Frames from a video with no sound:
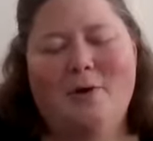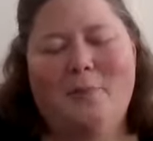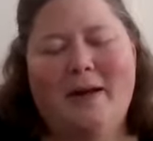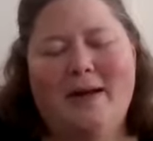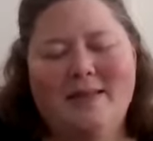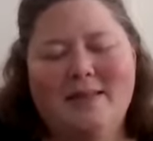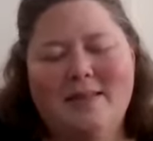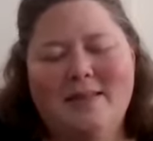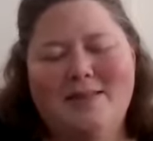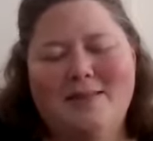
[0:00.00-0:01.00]
Help
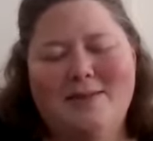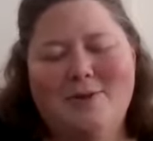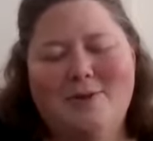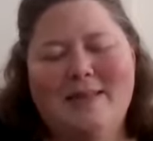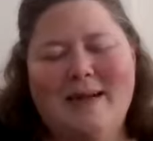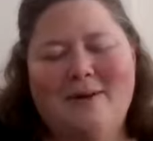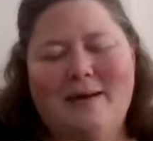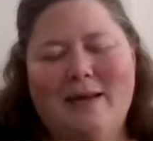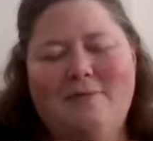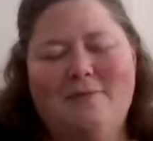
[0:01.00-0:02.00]
us to tear
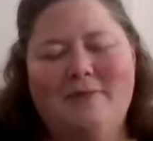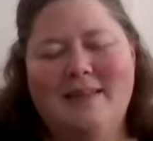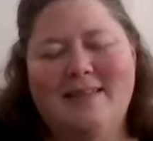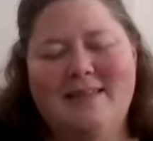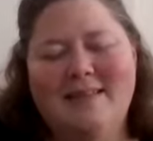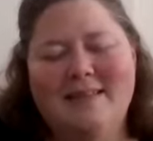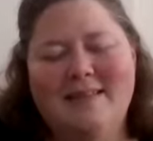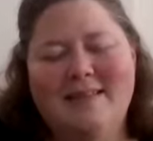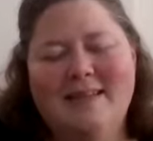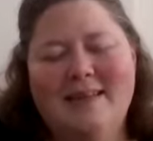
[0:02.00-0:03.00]
down
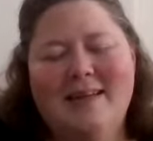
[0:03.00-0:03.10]
fences